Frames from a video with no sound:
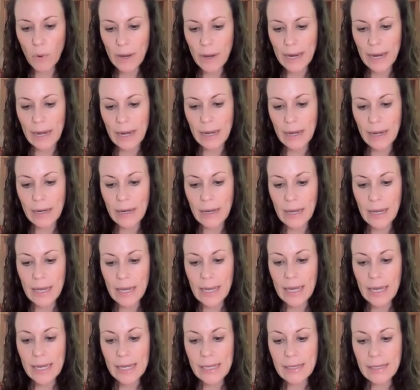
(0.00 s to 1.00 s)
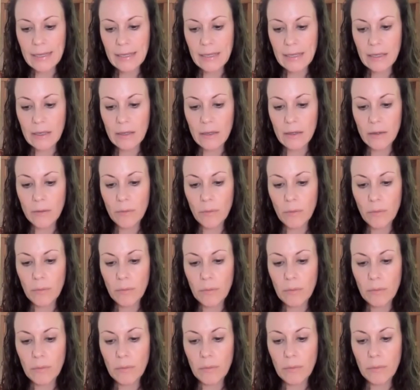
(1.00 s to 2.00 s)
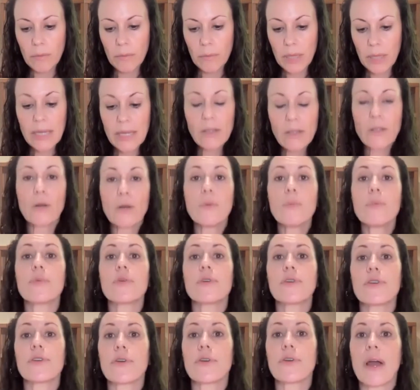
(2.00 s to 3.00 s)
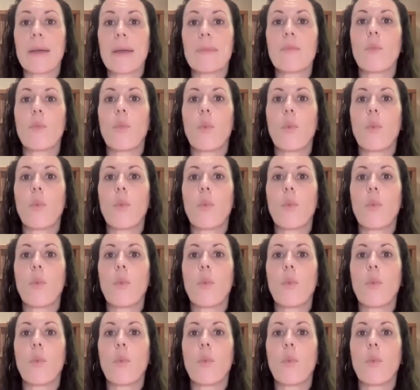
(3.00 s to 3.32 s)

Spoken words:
point is, please don't prescribe